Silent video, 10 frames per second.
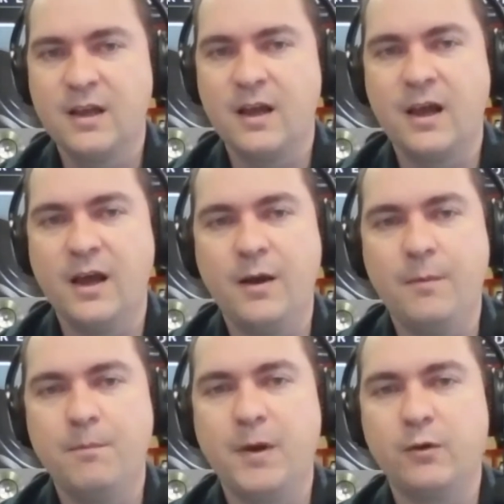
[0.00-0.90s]

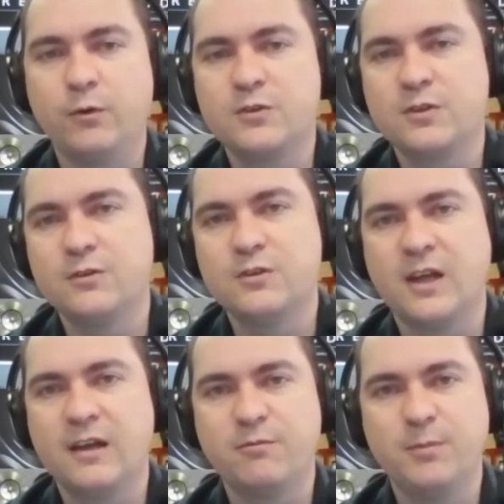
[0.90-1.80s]
but also to
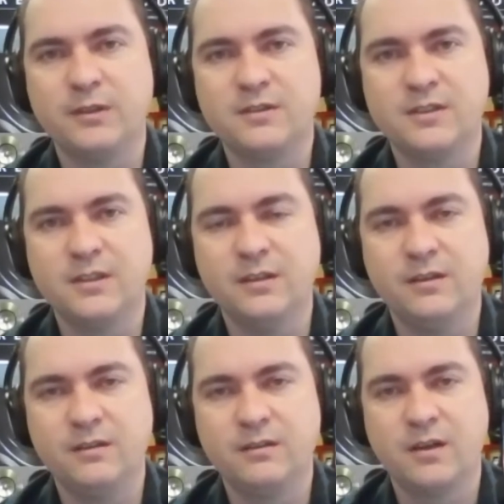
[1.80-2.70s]
have
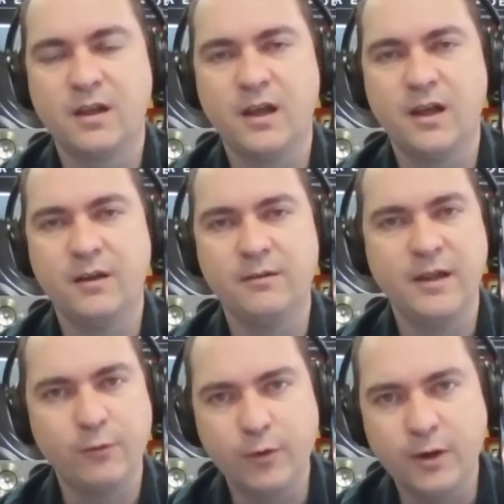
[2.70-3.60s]
built-in
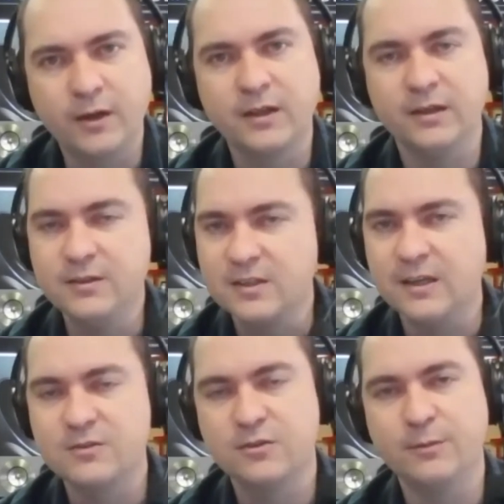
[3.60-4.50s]
network and
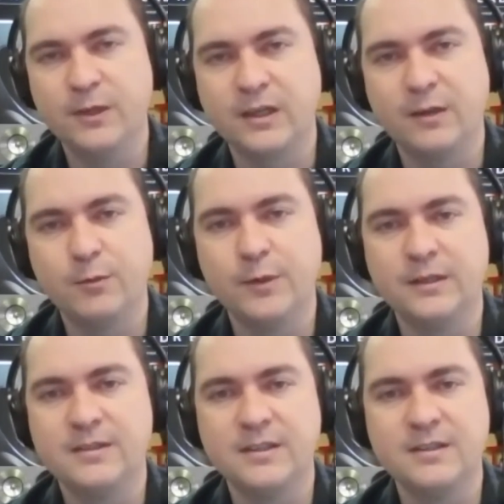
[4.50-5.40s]
internet streaming
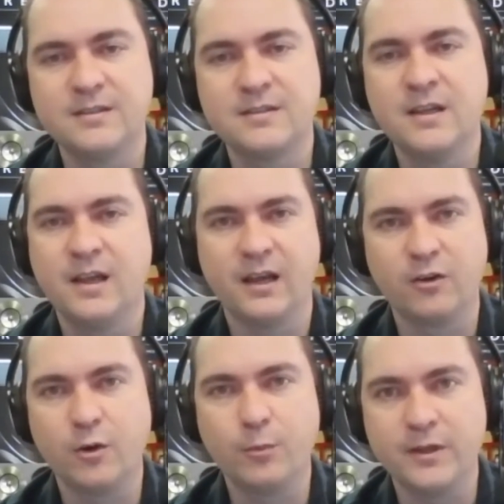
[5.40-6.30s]
capabilities and
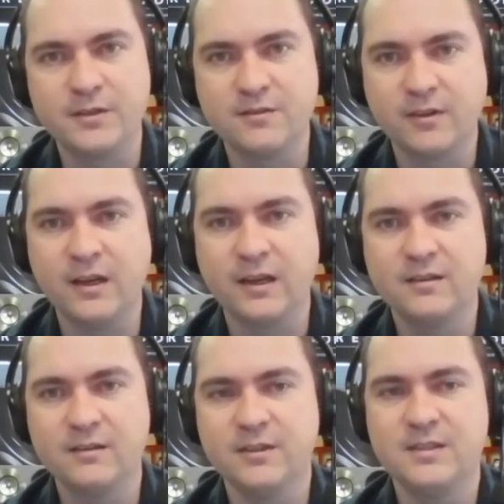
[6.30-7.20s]
comprehensive
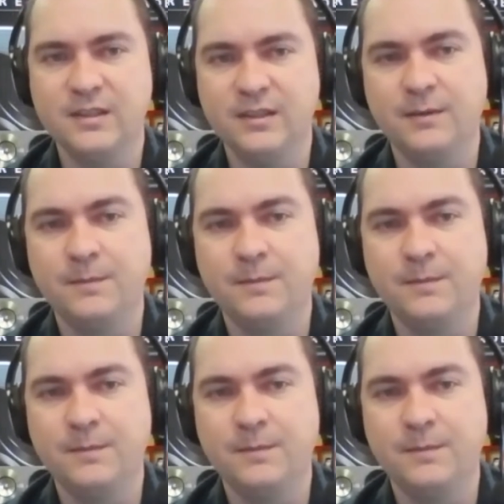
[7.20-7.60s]
connectivity.